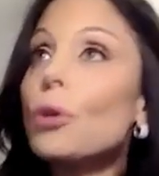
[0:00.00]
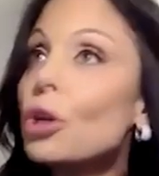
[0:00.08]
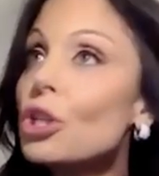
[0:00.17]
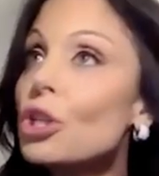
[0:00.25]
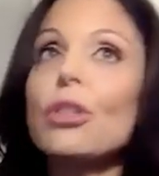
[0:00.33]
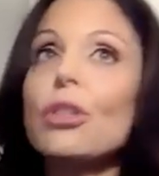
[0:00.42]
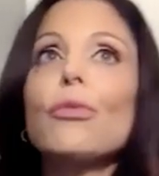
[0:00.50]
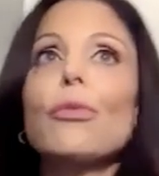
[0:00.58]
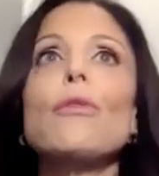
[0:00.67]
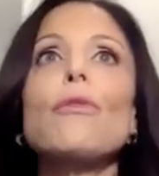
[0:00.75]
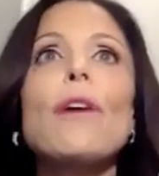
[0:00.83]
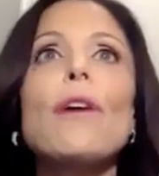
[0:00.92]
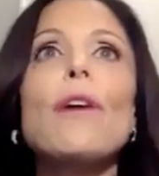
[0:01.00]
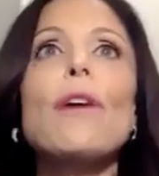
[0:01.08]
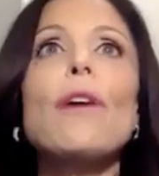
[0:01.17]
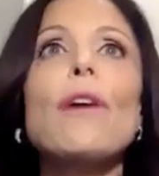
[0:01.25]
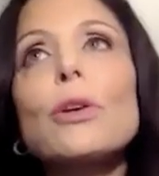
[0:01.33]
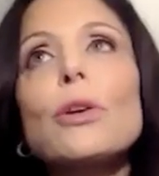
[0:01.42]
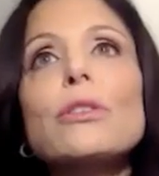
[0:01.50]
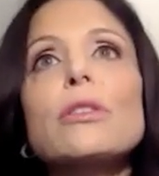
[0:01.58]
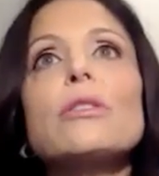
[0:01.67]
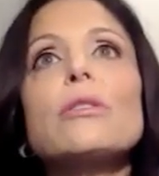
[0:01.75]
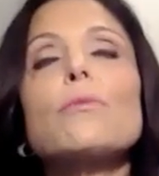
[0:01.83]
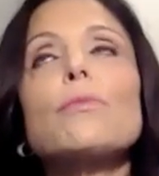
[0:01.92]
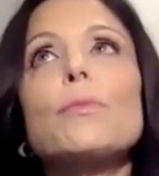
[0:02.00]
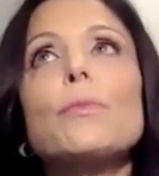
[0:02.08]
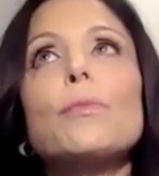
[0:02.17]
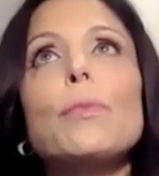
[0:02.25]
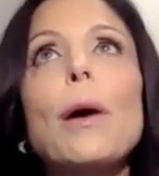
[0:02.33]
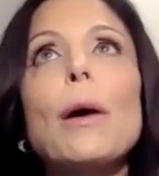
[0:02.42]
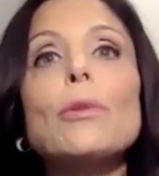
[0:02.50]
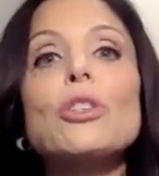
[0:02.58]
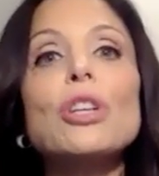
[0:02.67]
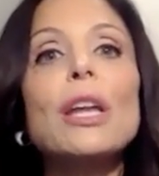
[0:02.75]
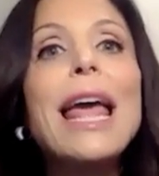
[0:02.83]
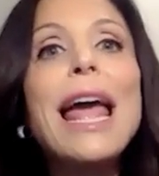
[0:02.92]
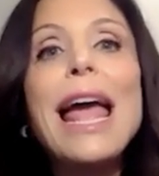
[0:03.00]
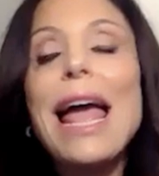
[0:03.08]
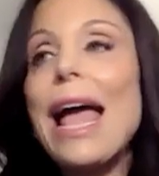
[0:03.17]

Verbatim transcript: pushed it through, found one person to publish it,